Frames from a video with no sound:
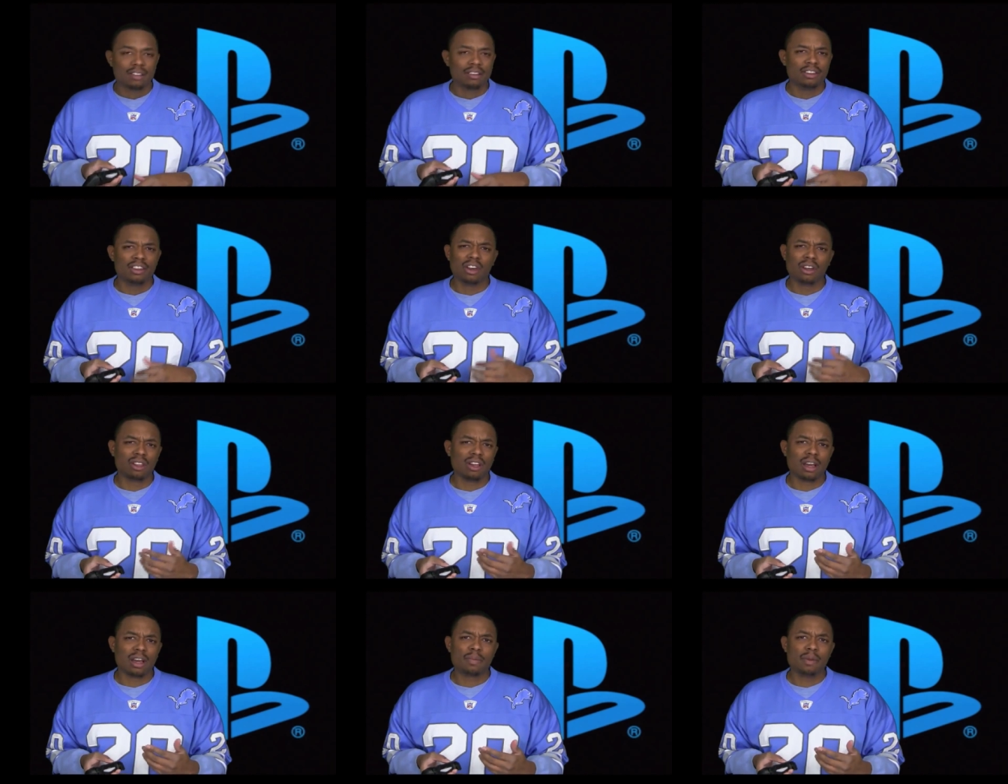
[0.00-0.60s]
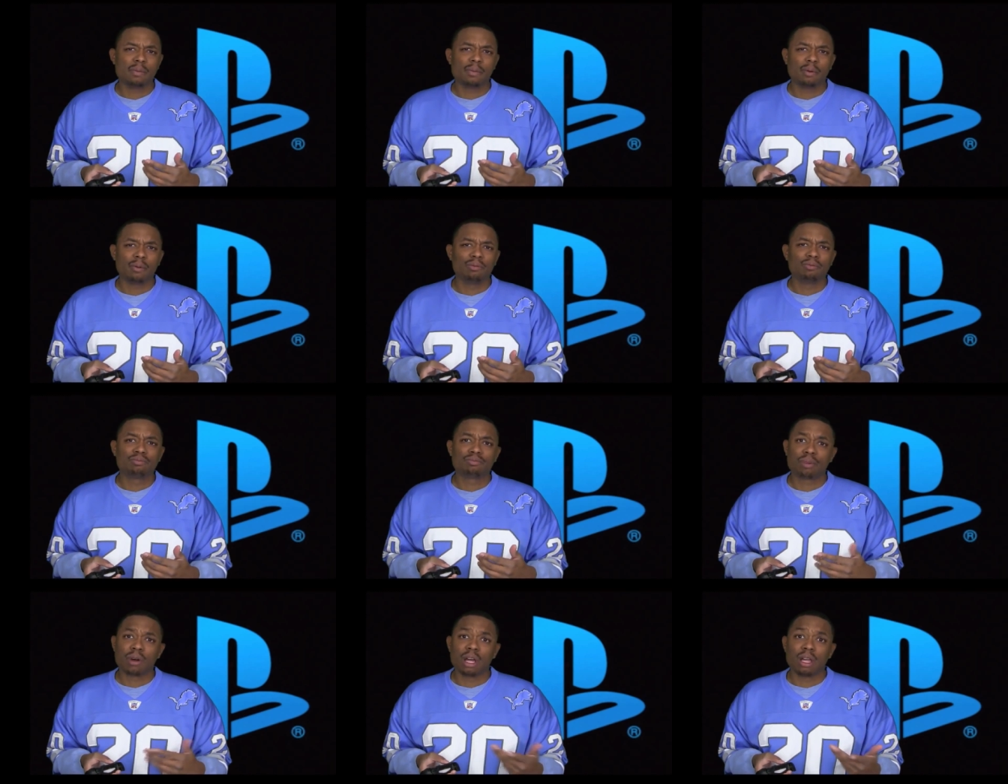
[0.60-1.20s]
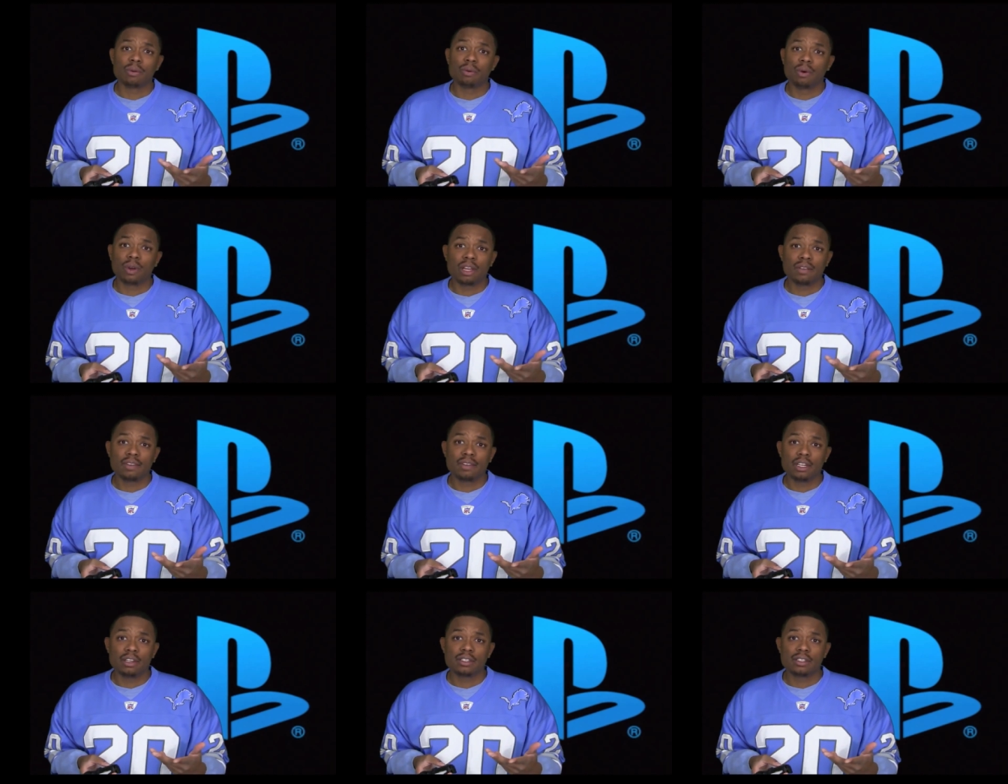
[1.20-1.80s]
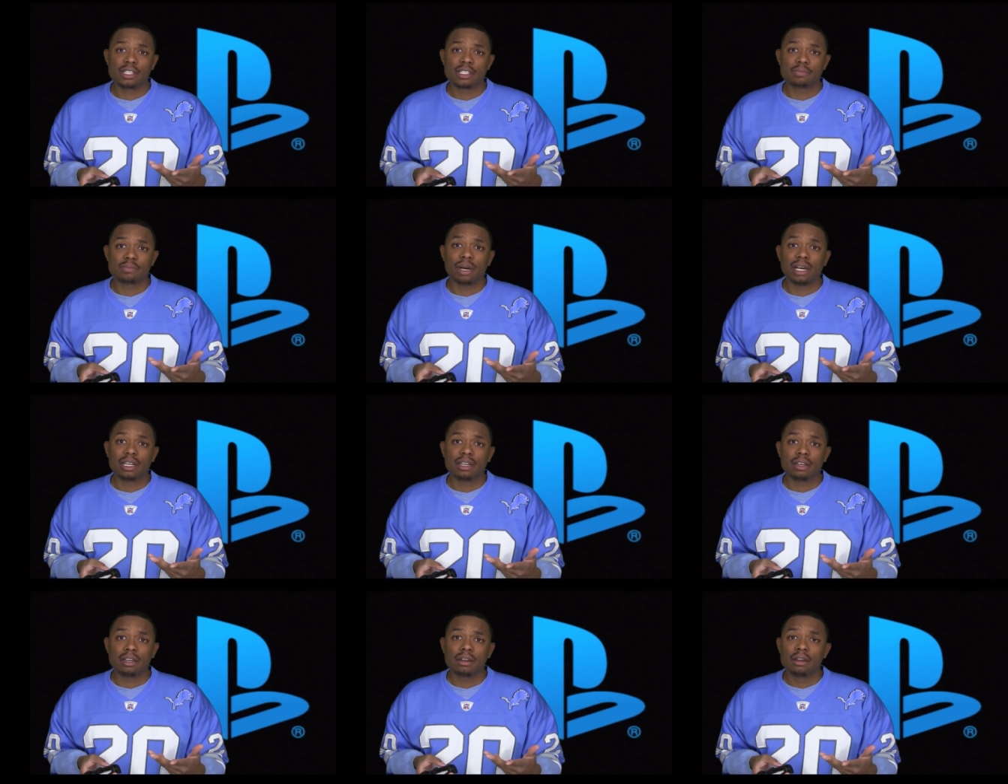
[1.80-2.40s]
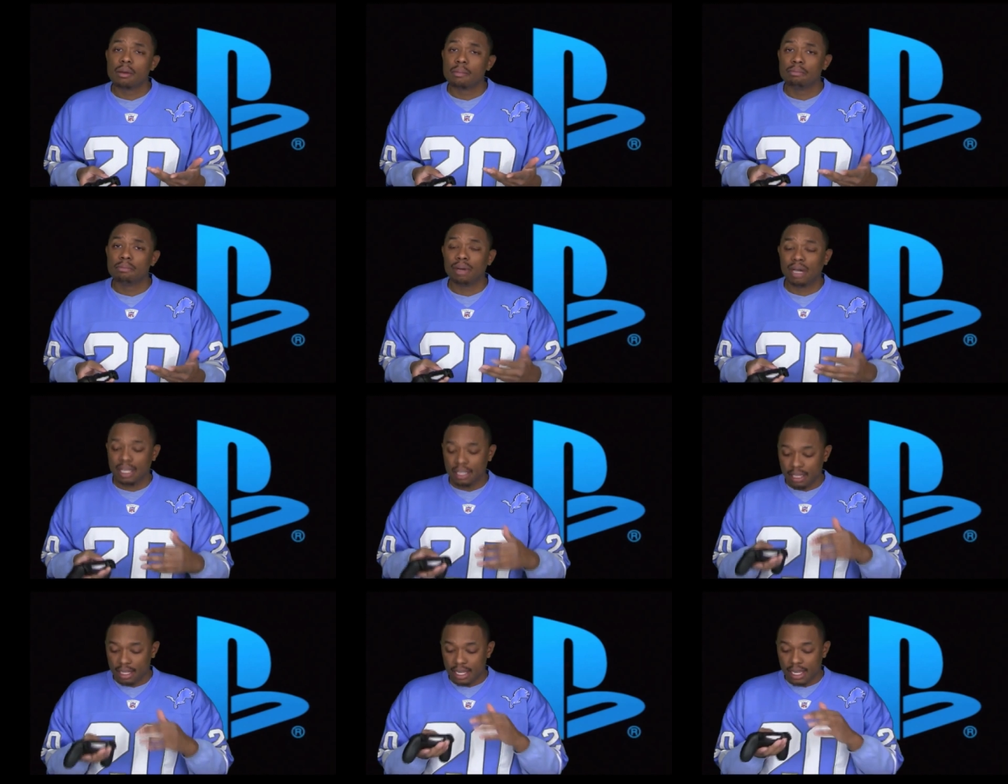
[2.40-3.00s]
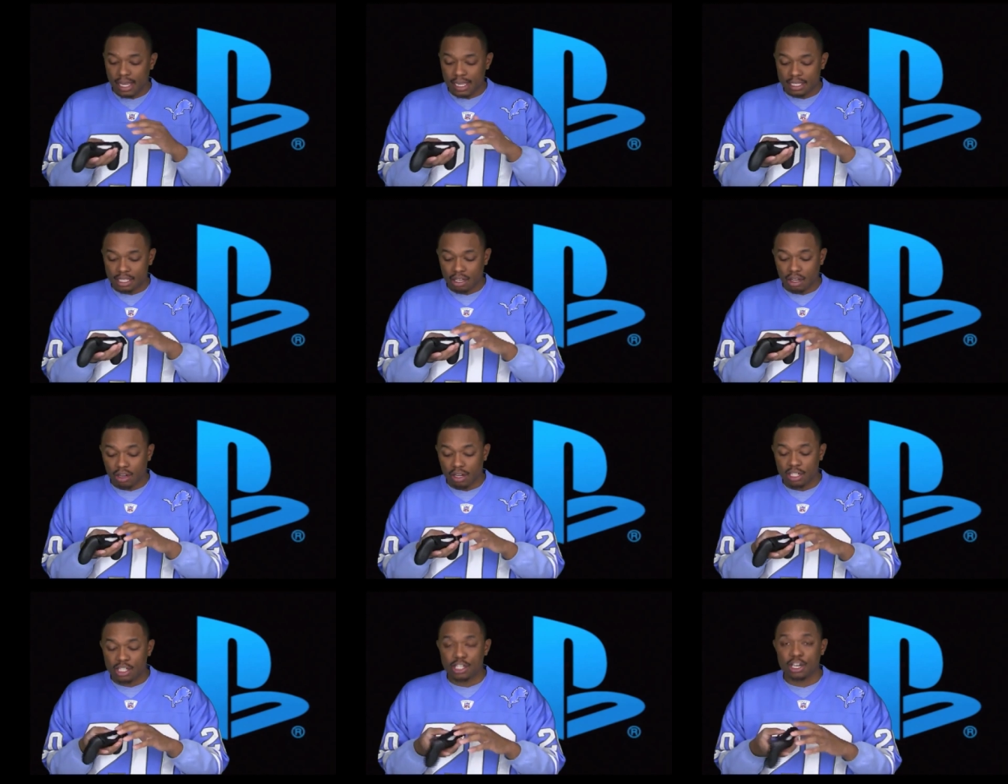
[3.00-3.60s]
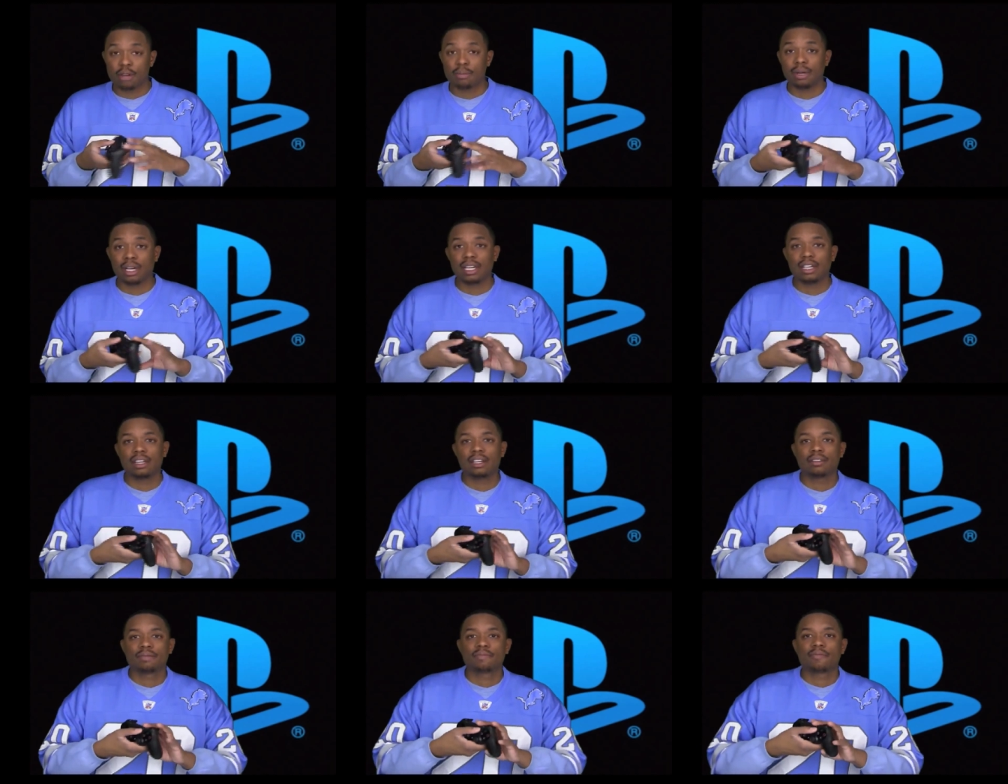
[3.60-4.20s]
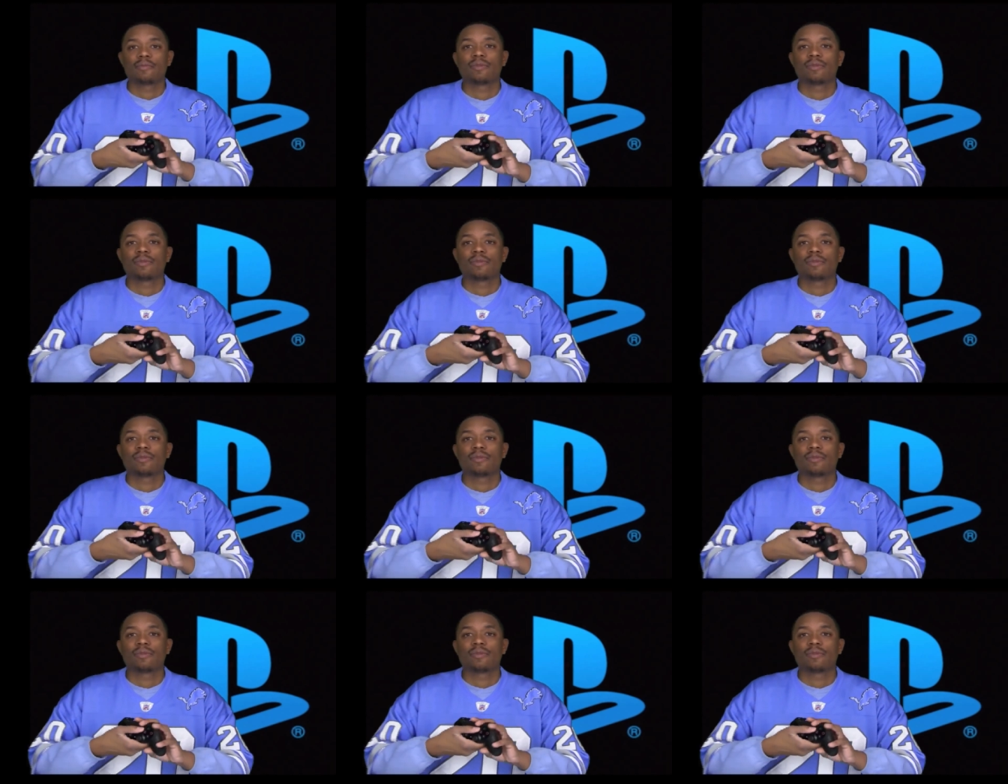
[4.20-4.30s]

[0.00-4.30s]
know a lot of people probably won't even use this button, but it's called a share button.